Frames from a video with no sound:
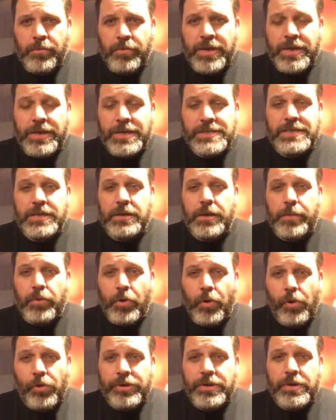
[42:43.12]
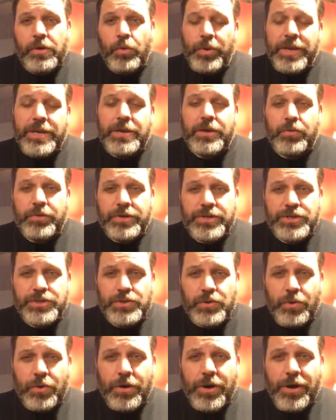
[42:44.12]
Because in upholding it, we can
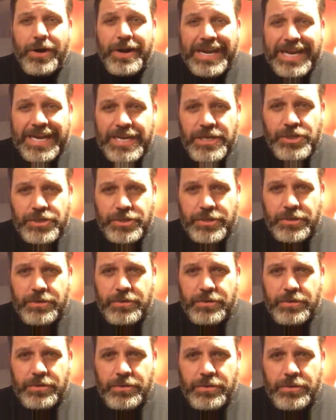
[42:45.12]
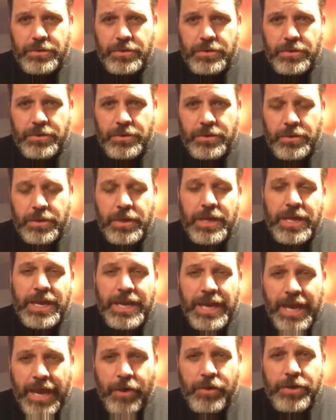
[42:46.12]
restore our nation.
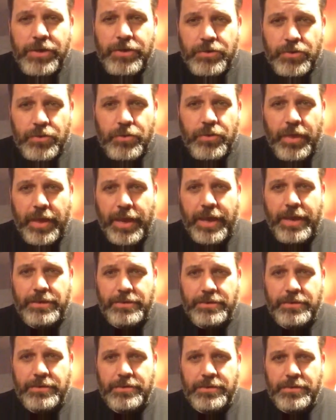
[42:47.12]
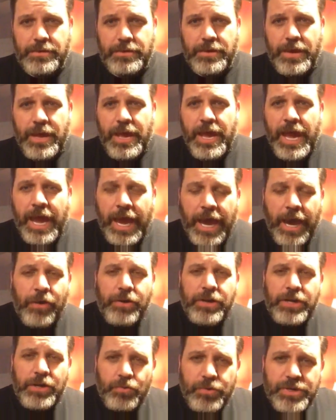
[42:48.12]
And how do you do that?
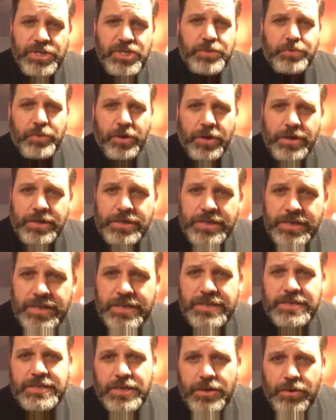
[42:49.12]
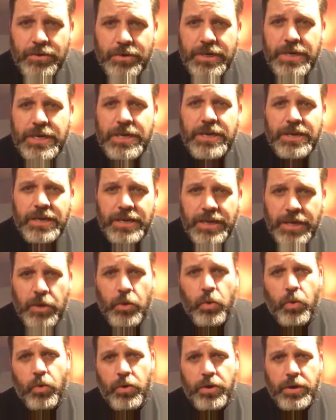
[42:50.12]
How do you respond to the tyranny
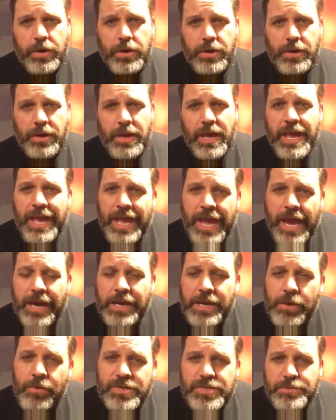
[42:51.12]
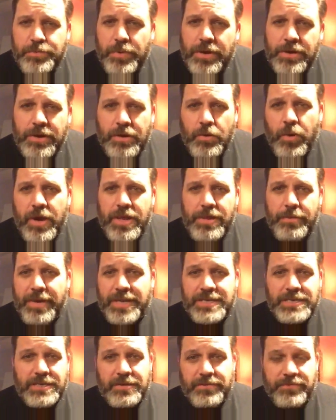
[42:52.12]
in Oregon? How do you respond in a way that
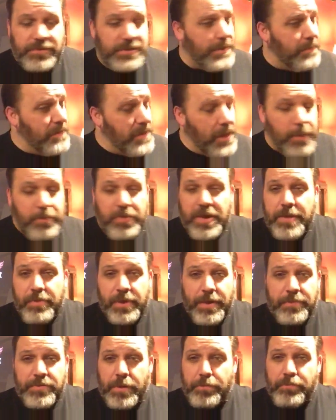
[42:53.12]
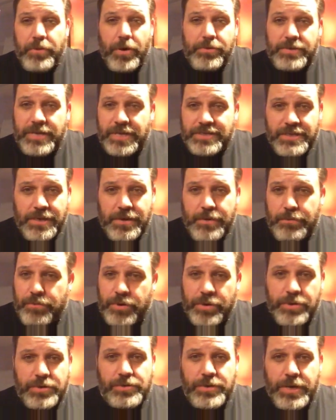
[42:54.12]
makes a difference? I mean, there are people up there protesting in
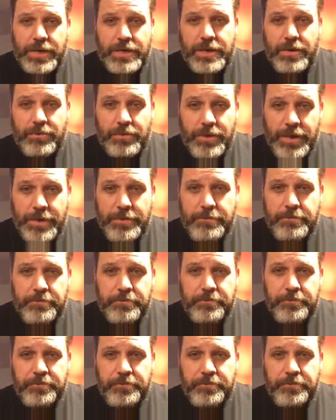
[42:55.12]
Burns right now, right?